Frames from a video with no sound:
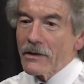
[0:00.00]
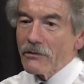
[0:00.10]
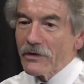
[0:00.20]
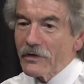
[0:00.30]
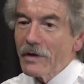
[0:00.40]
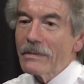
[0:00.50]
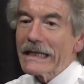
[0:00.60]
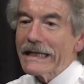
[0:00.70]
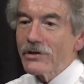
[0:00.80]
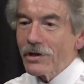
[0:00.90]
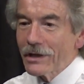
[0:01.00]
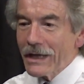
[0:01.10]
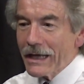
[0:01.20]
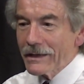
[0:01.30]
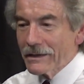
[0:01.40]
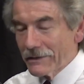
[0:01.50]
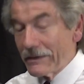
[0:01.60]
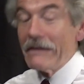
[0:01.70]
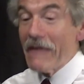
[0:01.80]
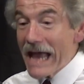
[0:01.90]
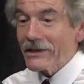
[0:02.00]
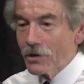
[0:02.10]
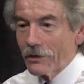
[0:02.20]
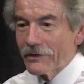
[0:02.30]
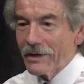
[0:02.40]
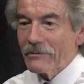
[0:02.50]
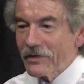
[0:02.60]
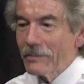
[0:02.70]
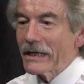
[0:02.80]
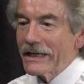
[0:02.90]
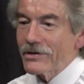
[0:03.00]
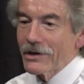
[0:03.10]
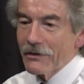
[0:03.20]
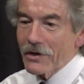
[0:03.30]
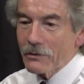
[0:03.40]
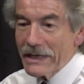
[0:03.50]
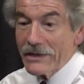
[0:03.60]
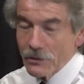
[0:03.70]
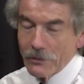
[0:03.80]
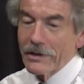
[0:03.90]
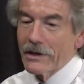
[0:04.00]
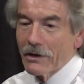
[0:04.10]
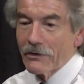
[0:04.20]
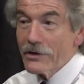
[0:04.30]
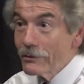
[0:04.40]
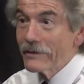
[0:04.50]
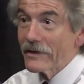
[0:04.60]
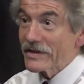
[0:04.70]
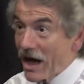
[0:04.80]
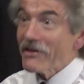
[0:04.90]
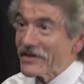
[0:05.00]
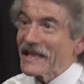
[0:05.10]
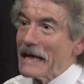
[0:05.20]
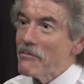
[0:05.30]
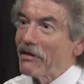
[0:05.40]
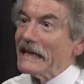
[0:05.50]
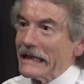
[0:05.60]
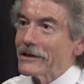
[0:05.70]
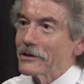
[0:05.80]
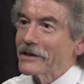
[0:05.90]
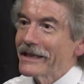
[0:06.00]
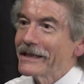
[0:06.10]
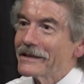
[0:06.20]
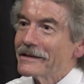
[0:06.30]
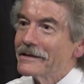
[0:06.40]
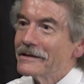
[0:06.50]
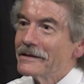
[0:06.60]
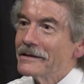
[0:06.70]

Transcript: the simulation in that concept, the simulation and the creation or the universe are the same thing, okay? Mm.